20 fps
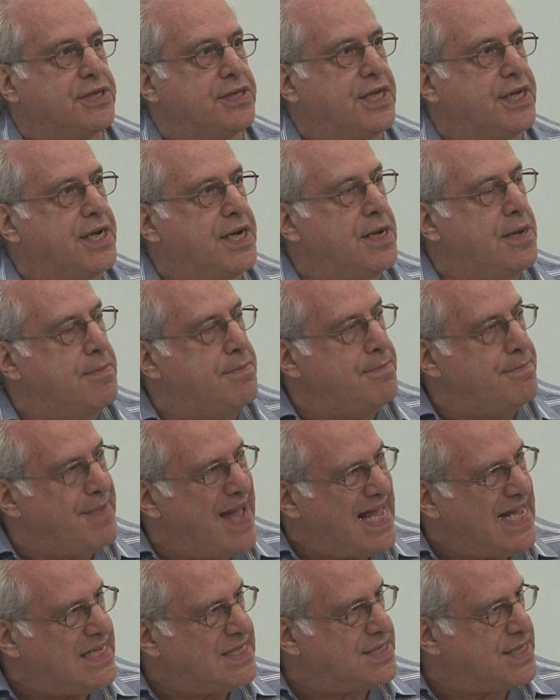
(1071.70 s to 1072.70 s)
did an
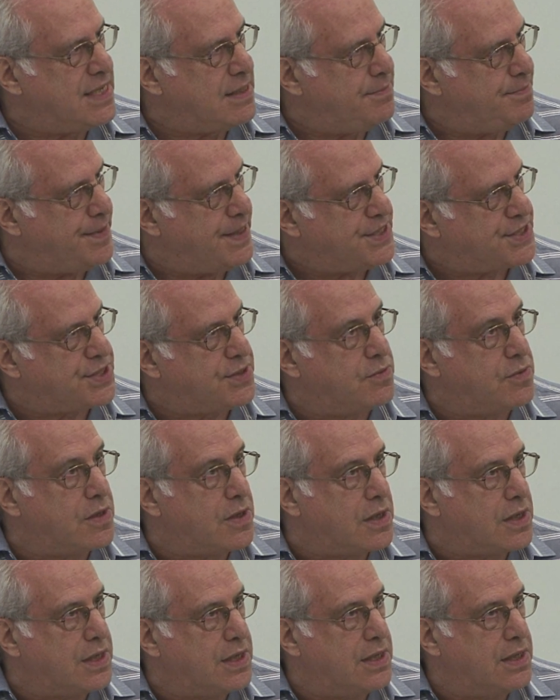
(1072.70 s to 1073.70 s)
amazing piece of
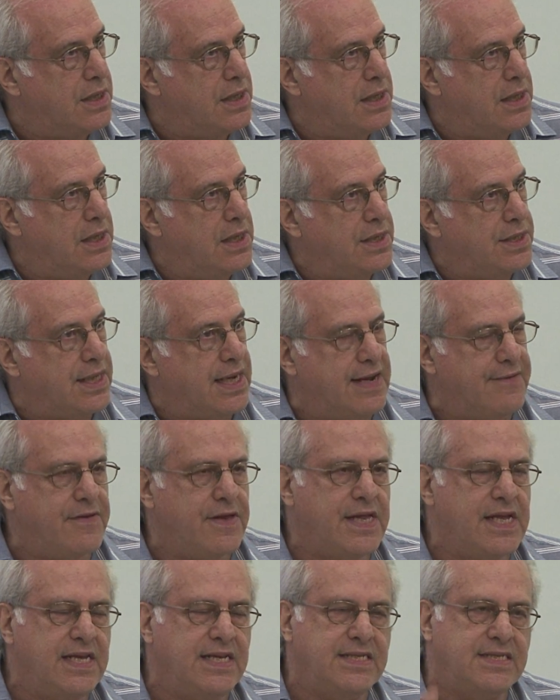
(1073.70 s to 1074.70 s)
work. Did
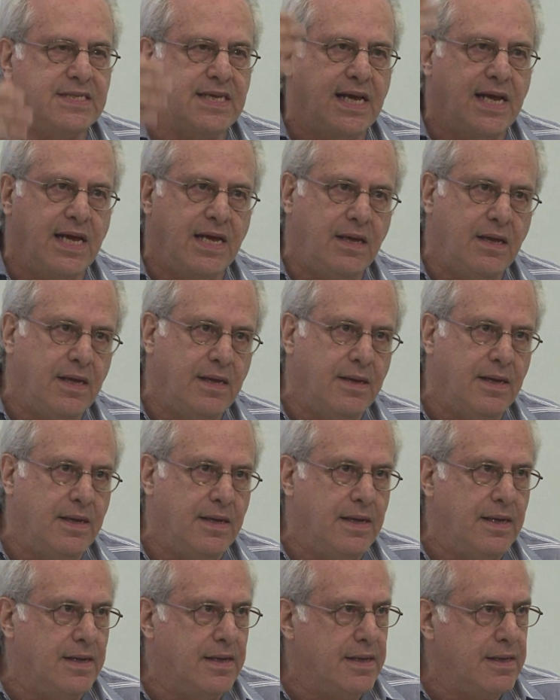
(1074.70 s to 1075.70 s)
everything he say
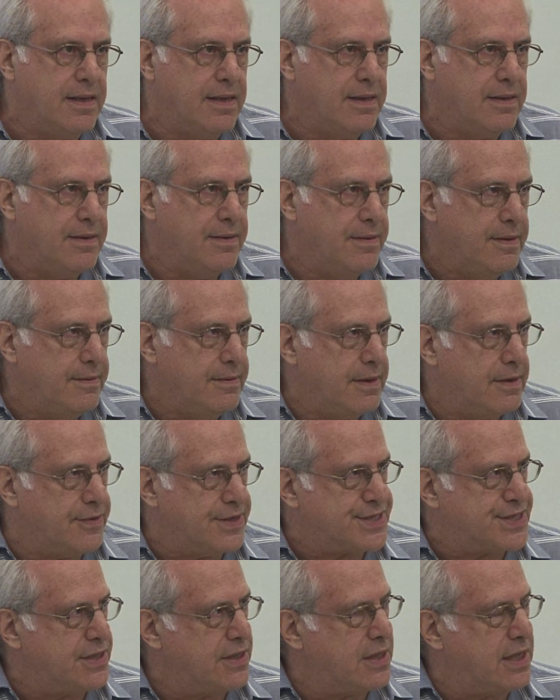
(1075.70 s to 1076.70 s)

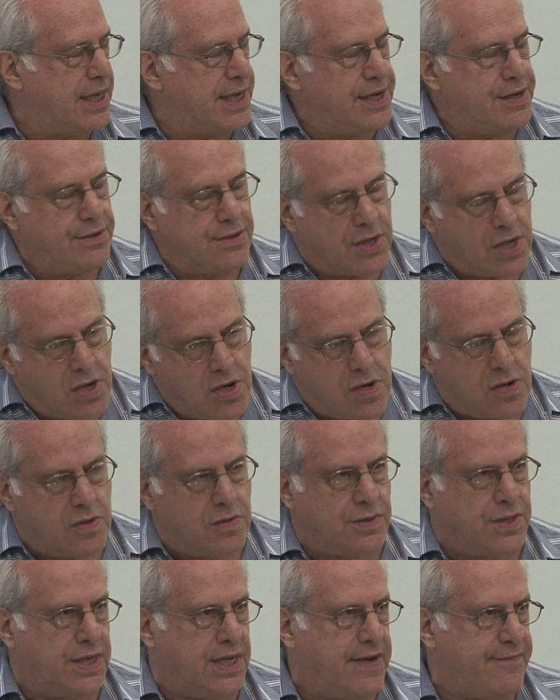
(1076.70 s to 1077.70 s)
crystal clear?
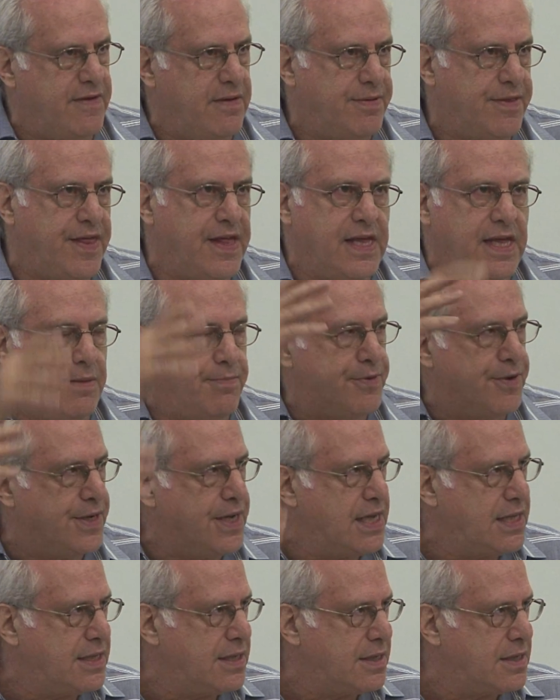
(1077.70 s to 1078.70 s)
No. Did everything he
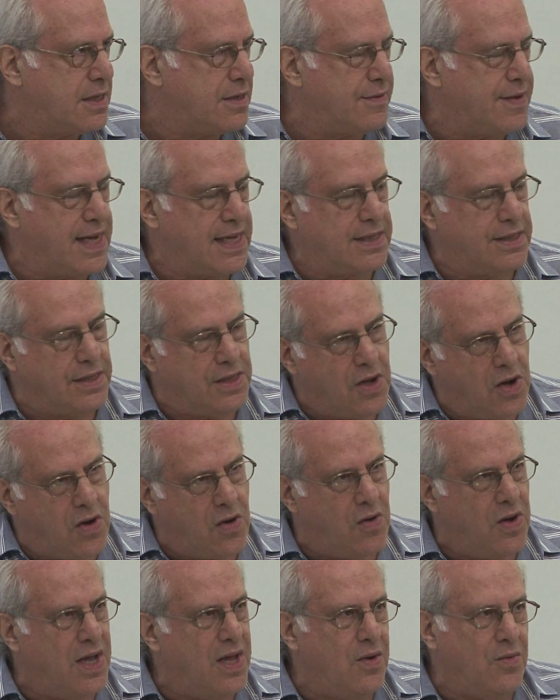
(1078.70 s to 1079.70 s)
predicted correct?
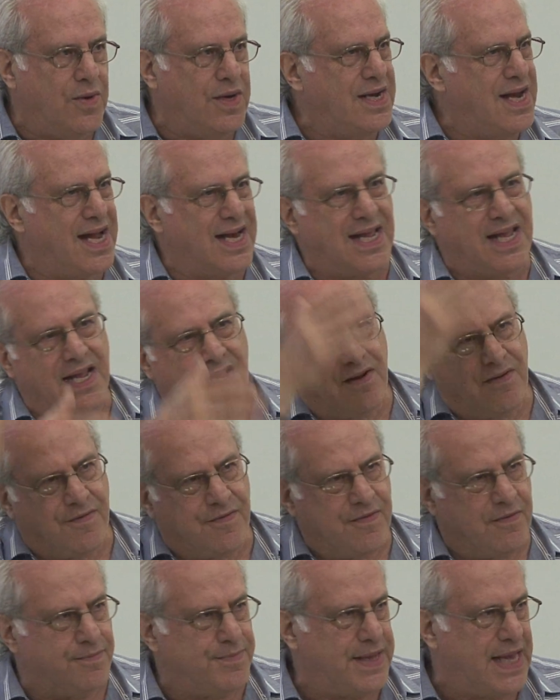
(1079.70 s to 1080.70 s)
No. We're not here
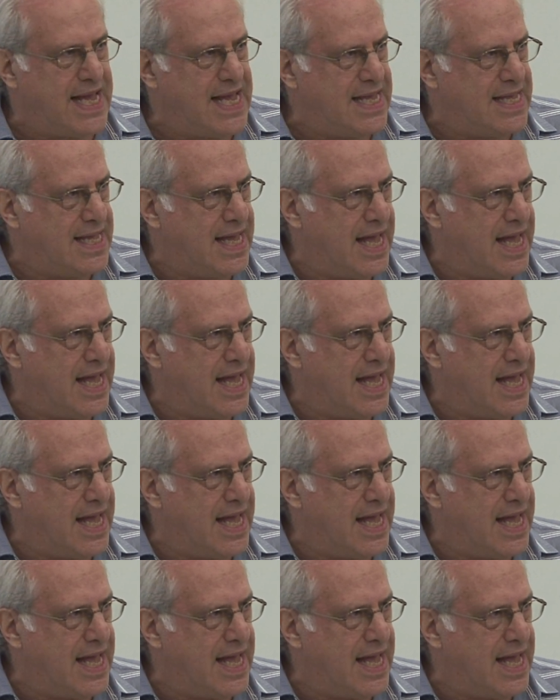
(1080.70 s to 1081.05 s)
for playing